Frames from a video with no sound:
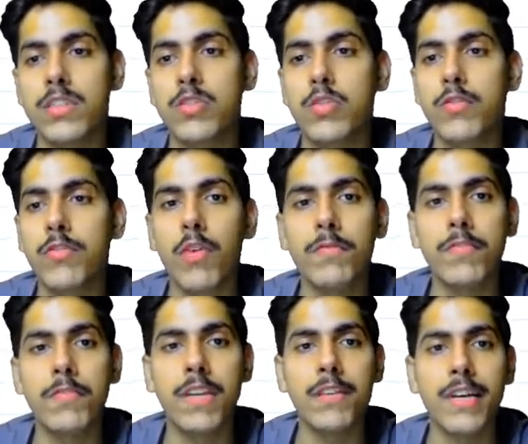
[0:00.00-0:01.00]
So from
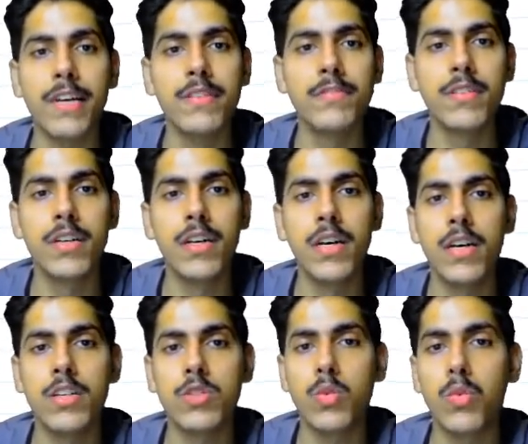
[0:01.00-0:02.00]
55,
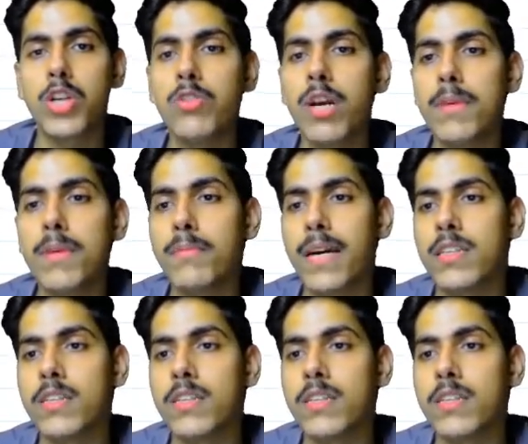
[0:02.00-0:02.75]
so what do I mean by this?